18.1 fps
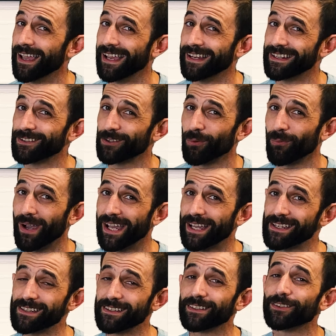And either
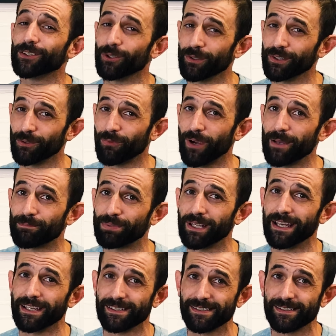way, you're in the right
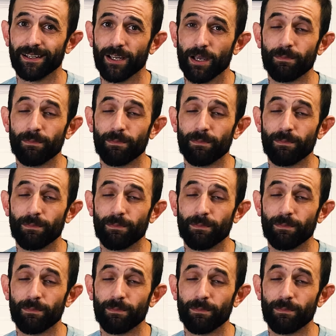place.